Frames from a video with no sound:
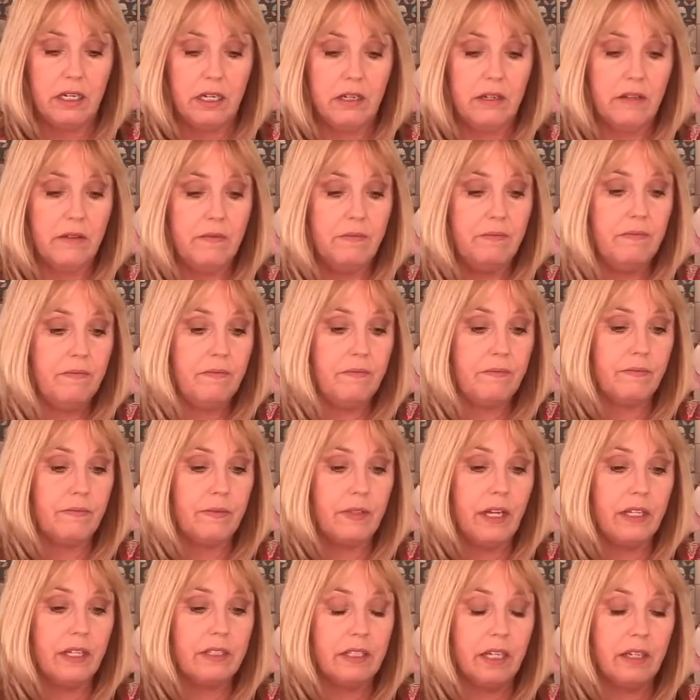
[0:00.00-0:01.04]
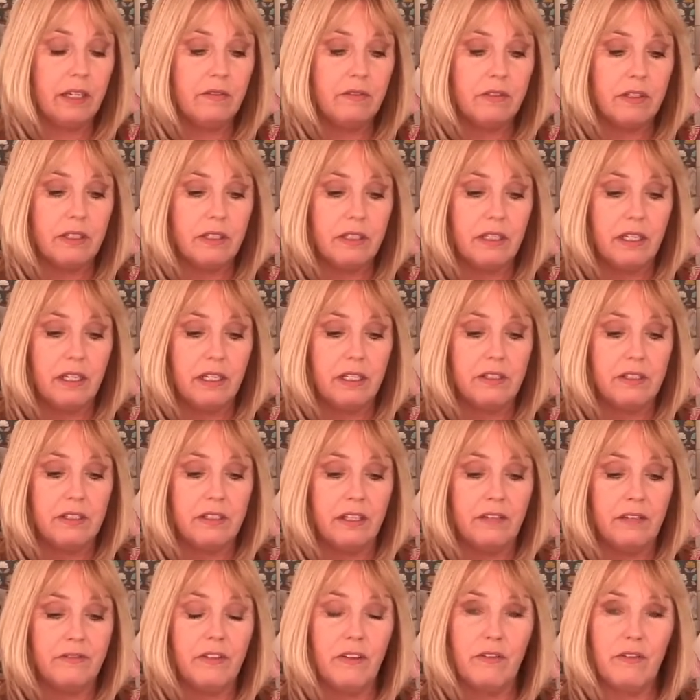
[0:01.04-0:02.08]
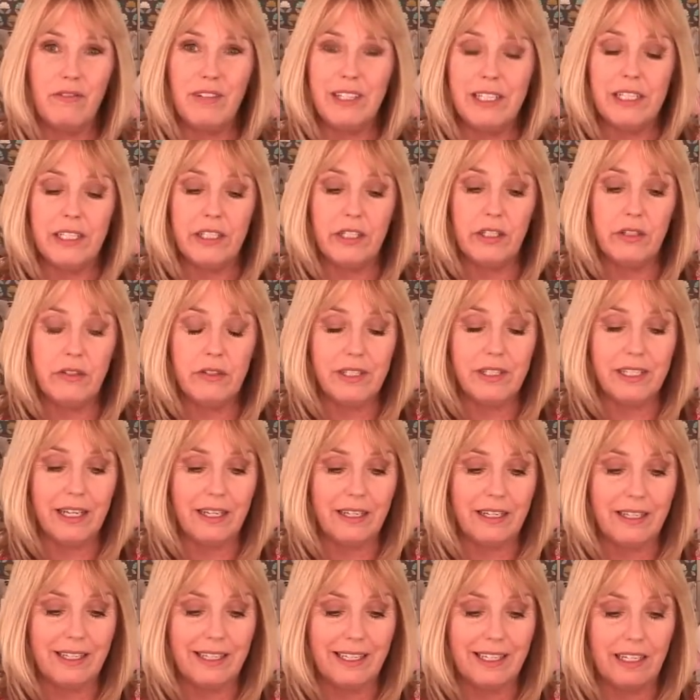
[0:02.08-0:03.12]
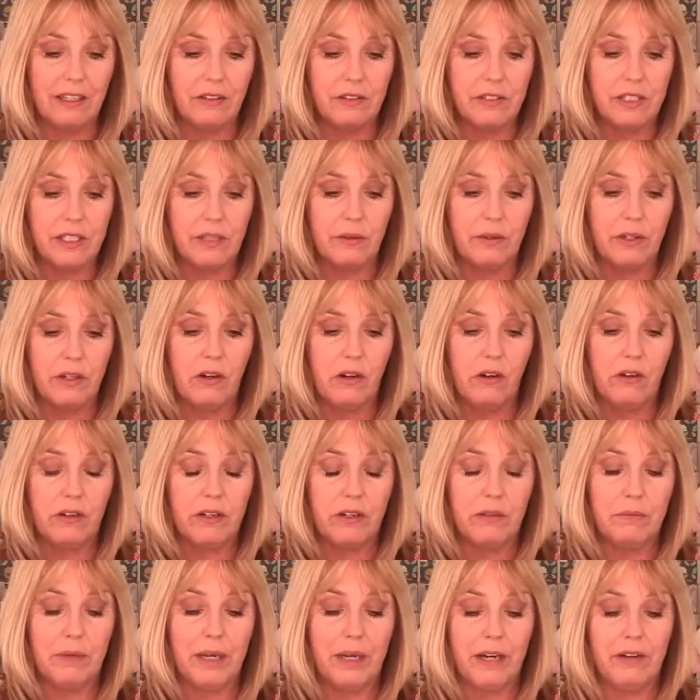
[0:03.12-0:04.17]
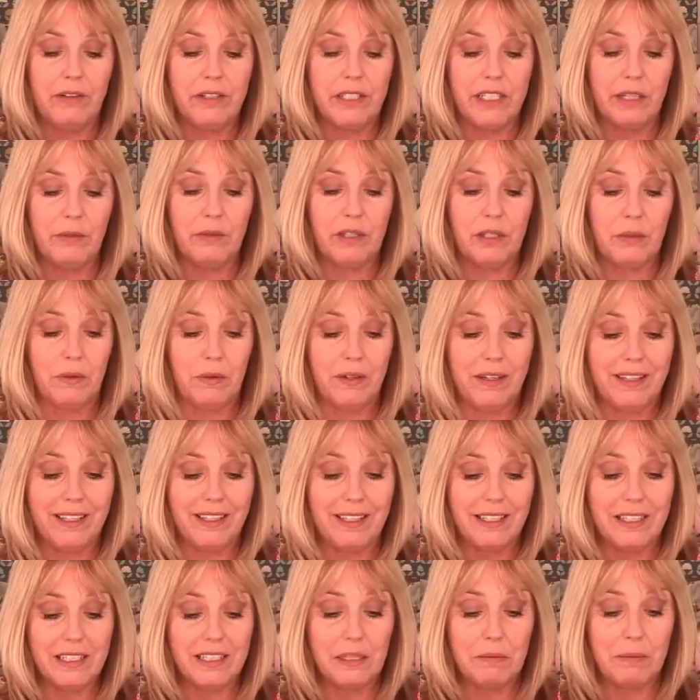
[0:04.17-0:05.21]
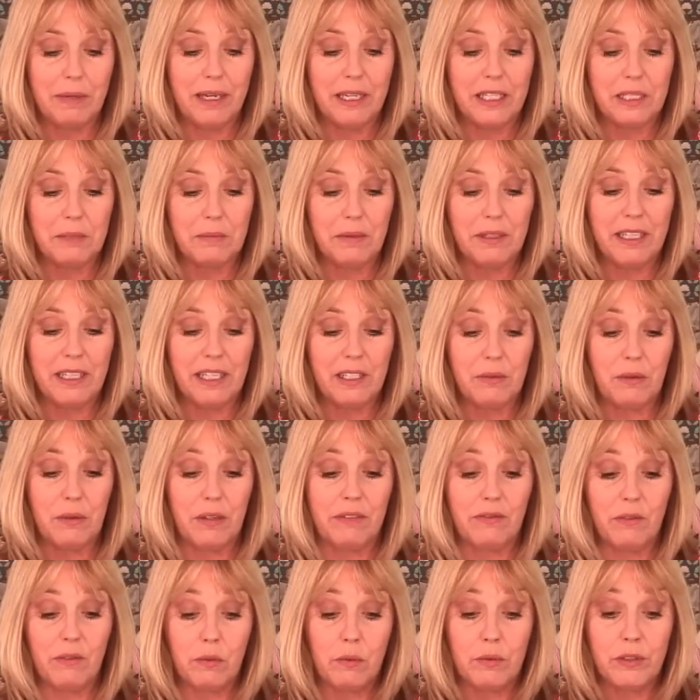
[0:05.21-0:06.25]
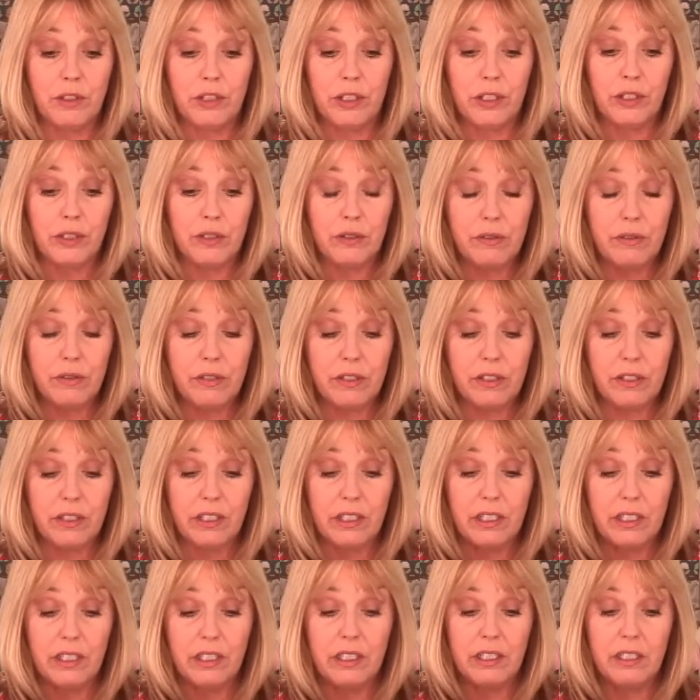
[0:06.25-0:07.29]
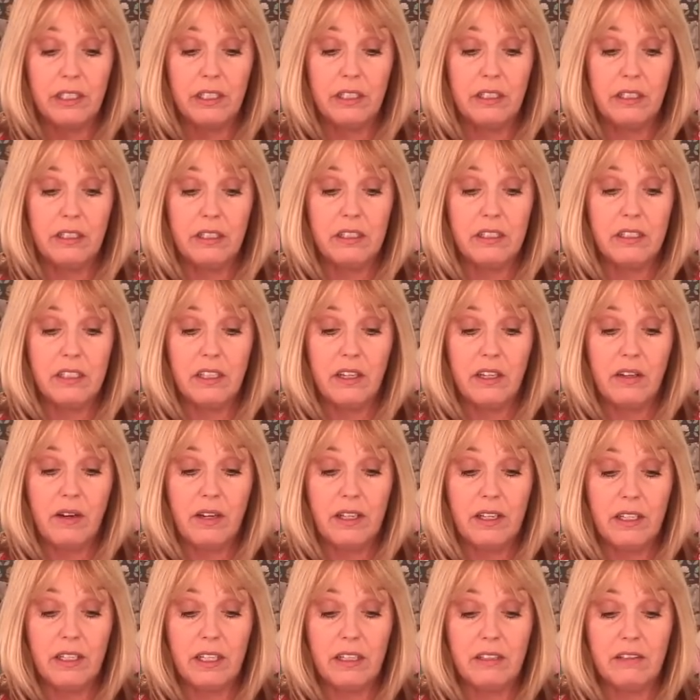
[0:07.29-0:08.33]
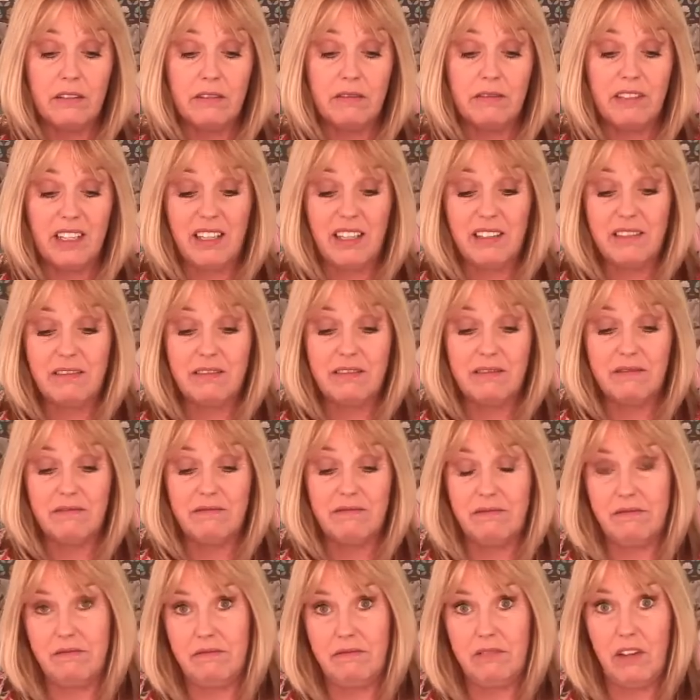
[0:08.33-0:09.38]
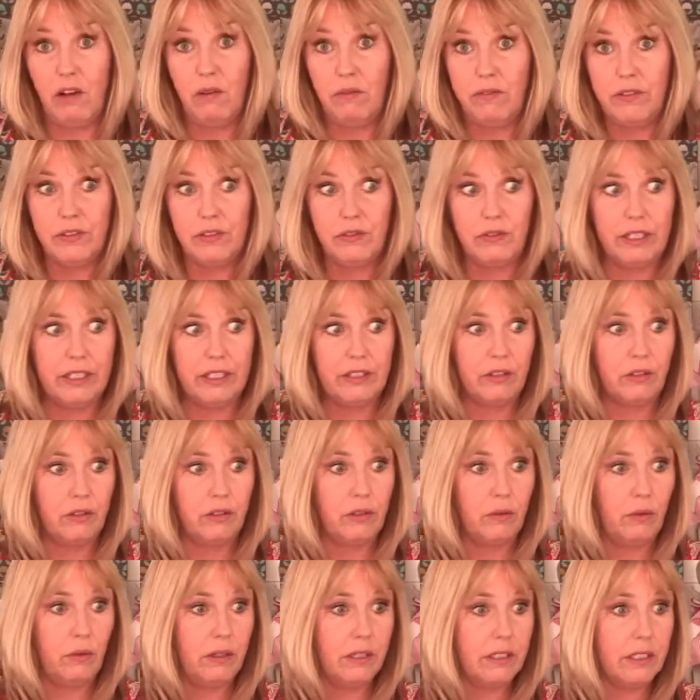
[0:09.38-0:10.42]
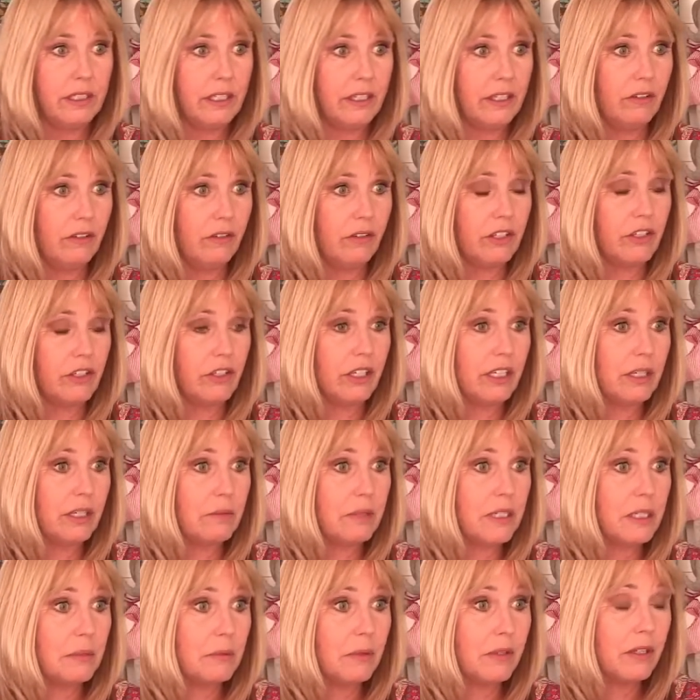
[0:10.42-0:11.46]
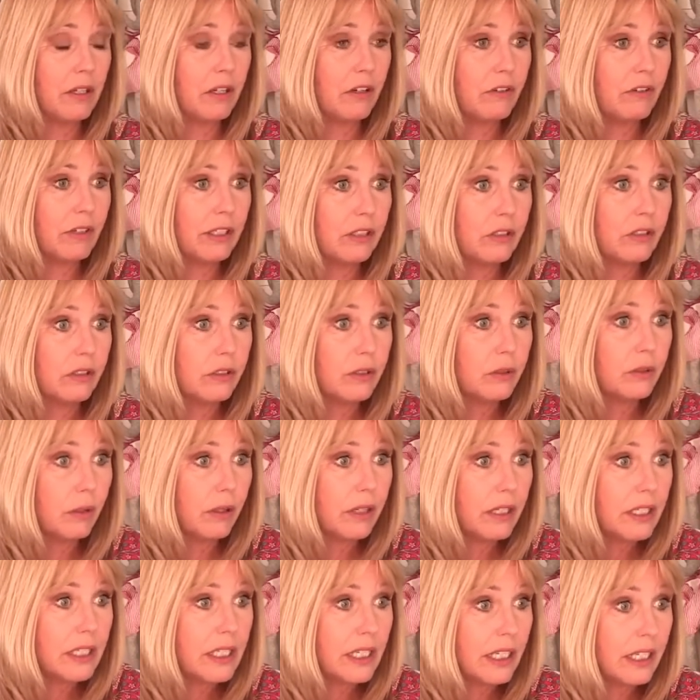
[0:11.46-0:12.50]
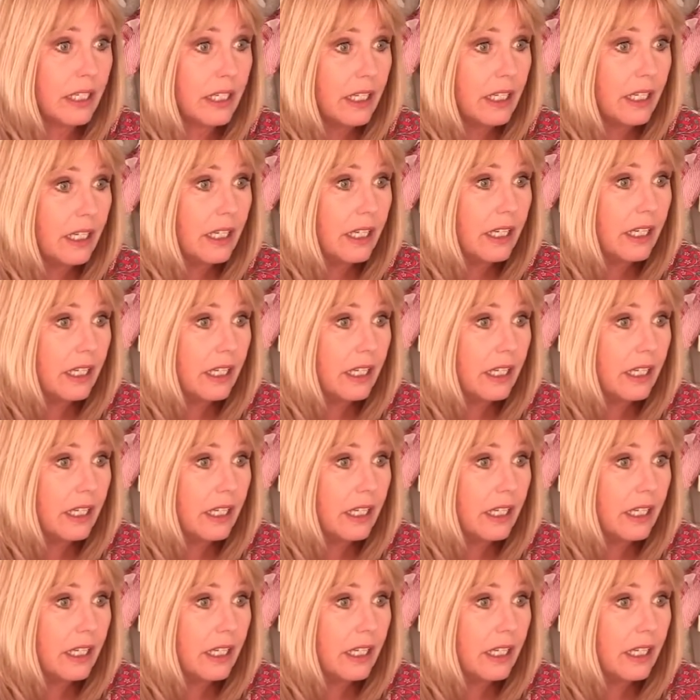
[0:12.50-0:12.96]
Um, I don't. I, I've not really used anything else, so I can't compare and say which one I think is the best. But that's what I've always used. So I and they Olfa's really good quality. They're not the cheapest, but they are really good quality.